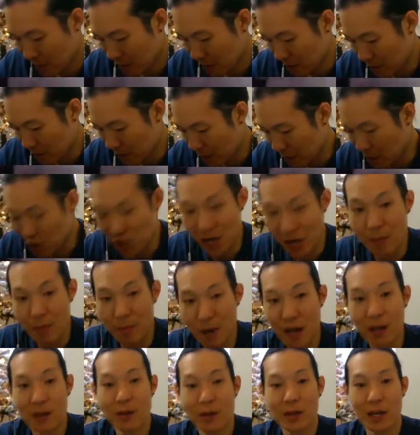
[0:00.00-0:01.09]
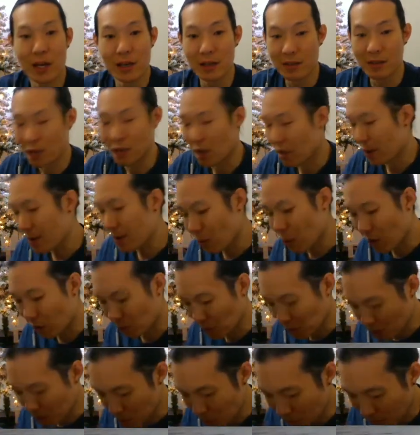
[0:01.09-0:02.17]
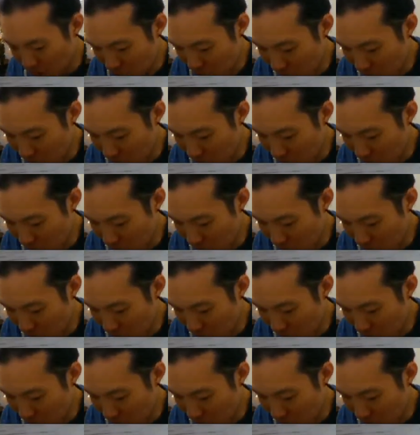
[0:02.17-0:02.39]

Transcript: It's not a jackpot, okay. No, it won't really spell